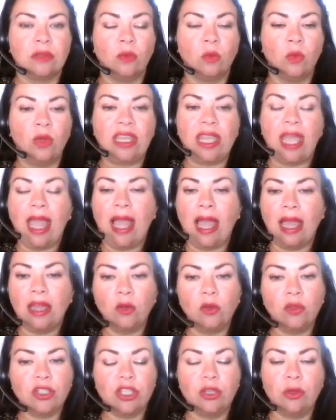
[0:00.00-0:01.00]
We
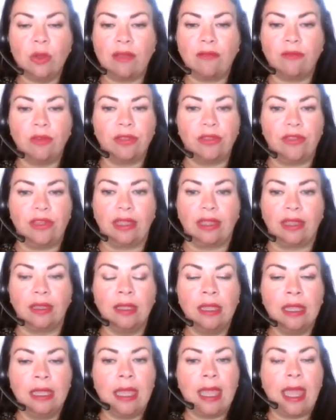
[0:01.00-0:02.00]
cannot do everything.
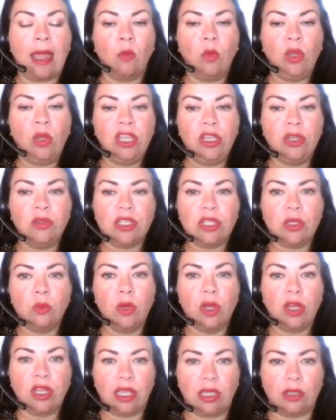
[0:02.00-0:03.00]
And we're used to
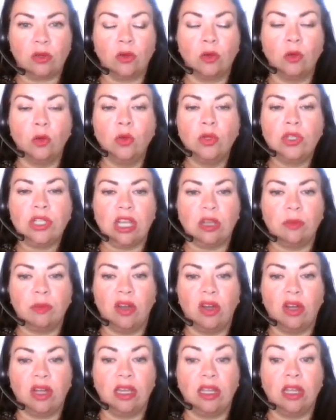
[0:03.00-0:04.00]
working on
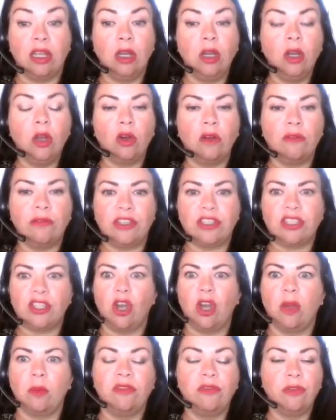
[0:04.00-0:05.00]
autopilot a lot of the
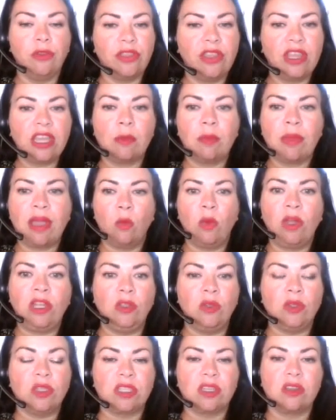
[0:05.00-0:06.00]
time. If you think about when
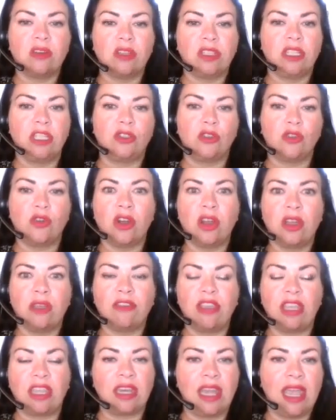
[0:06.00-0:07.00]
you started
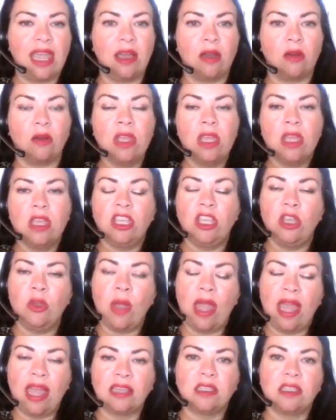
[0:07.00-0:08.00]
driving and how you
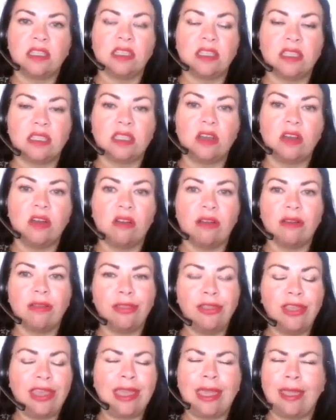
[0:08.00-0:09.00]
had to start
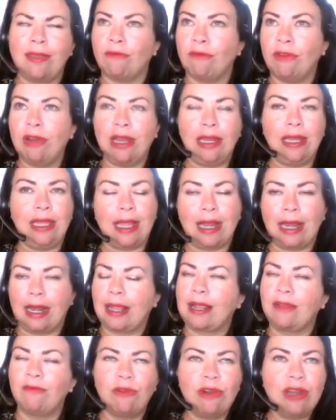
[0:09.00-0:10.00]
thinking really,
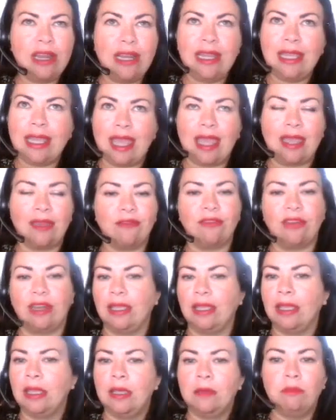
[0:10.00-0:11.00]
really
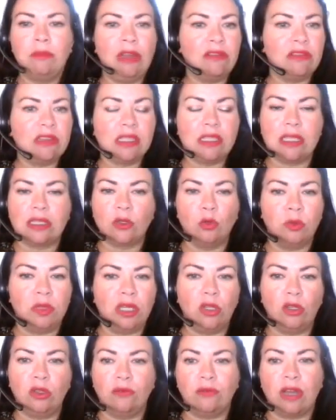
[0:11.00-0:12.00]
carefully, mirror, signal,
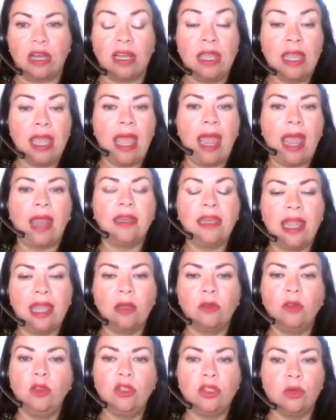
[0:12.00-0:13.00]
maneuver, and now
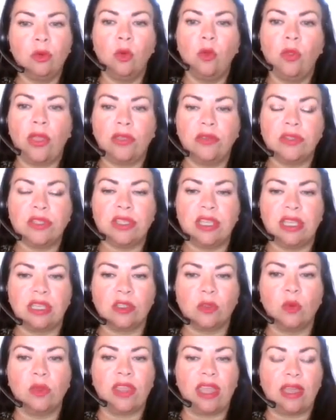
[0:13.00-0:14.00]
you do all those
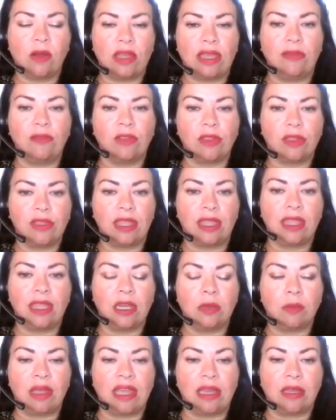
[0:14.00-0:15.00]
things without even thinking
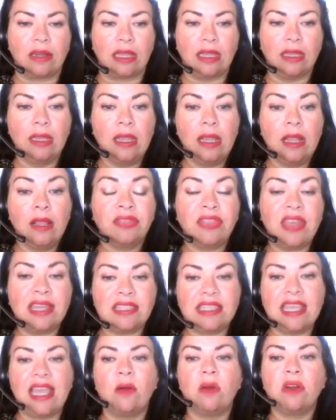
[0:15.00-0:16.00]
about it.
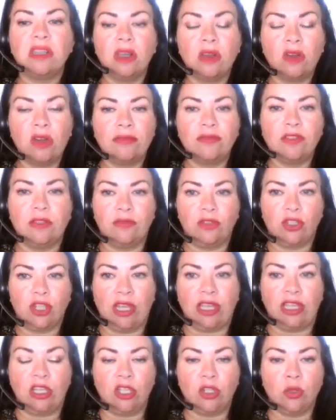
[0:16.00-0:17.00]
That's how our lives have
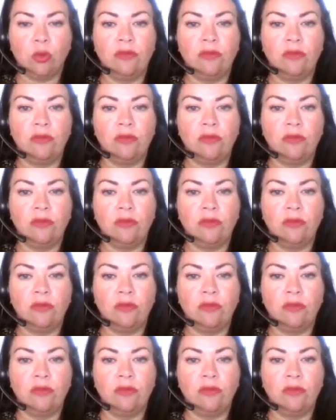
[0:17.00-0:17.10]
changed.